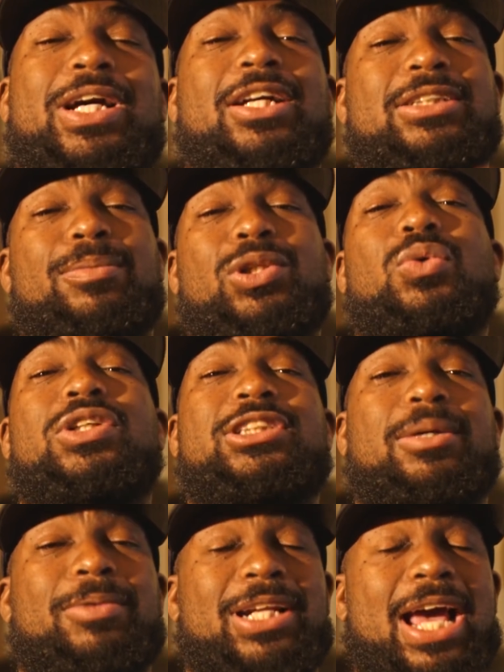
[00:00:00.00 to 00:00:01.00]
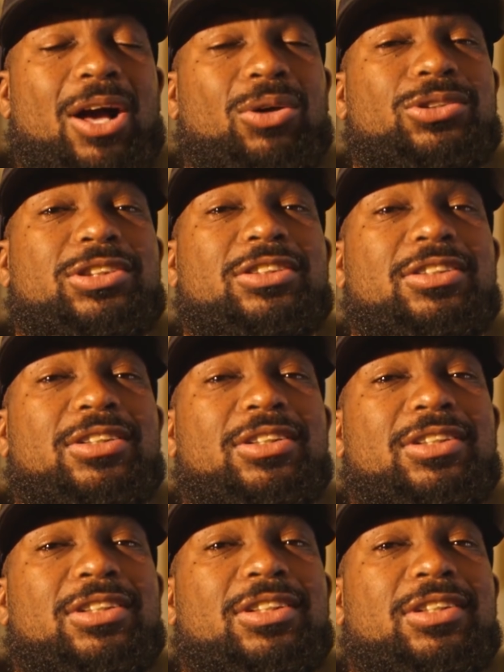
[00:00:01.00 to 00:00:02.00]
I'm doing something else.
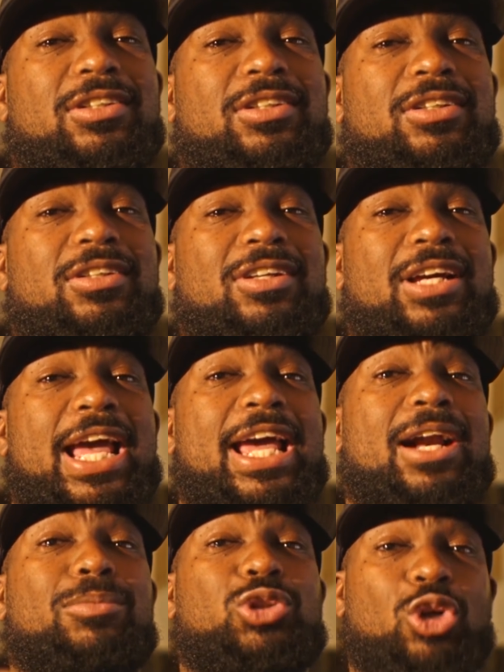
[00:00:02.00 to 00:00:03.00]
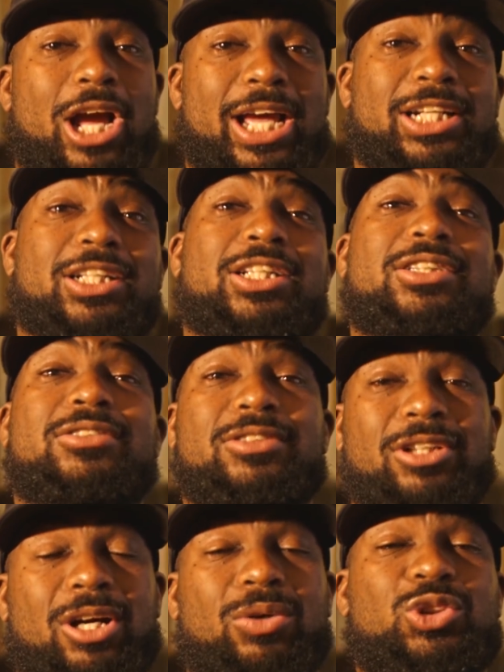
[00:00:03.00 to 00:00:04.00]
And I'm trying to, you
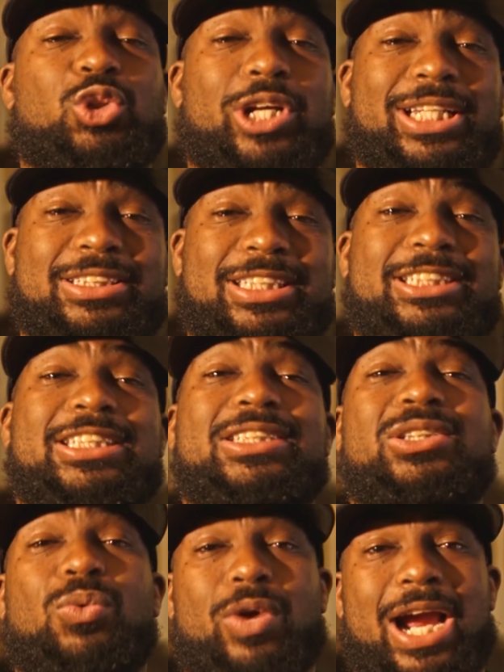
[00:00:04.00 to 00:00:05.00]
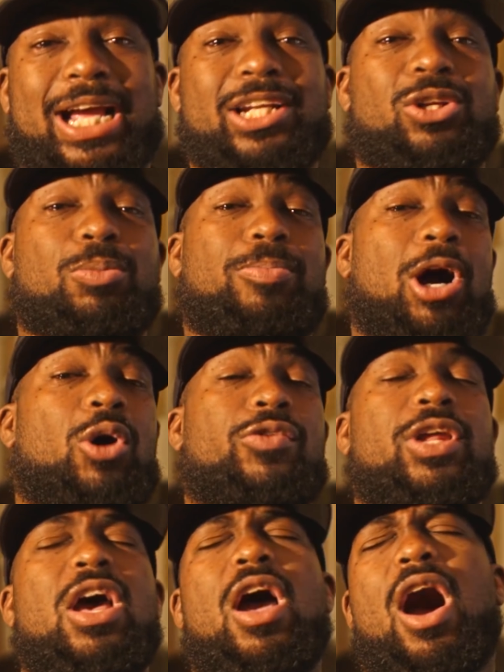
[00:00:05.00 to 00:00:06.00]
know, transition to where I can do both.
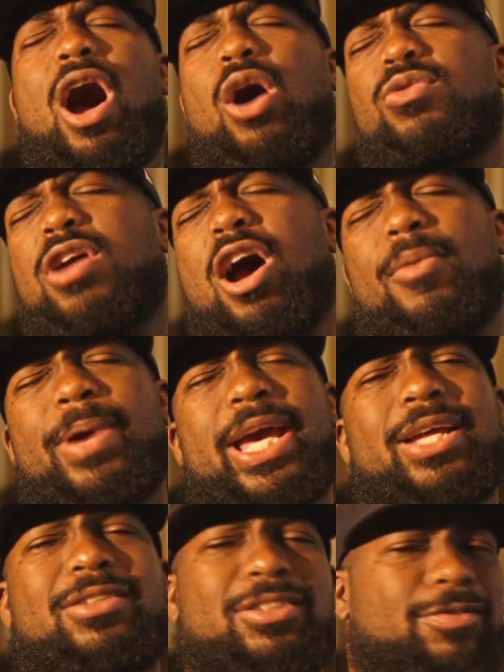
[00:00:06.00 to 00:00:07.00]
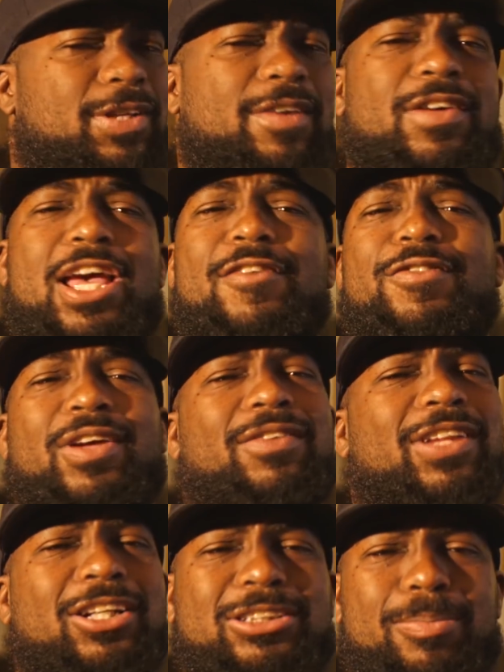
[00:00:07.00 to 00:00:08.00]
Oh no, man, if
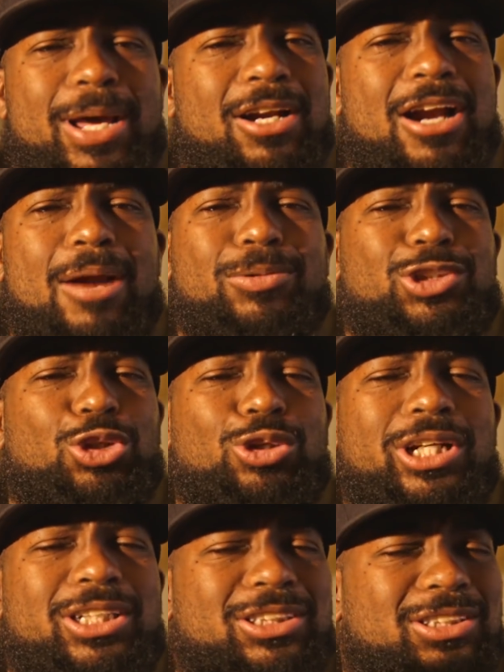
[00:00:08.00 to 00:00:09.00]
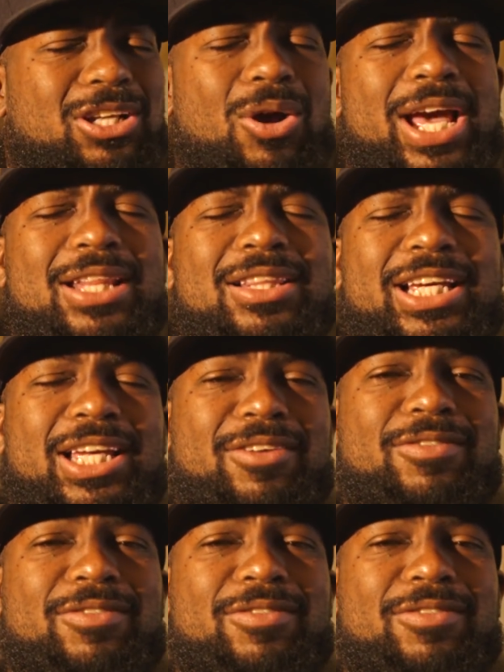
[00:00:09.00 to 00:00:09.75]
there's a better opportunity, just go ahead and leave.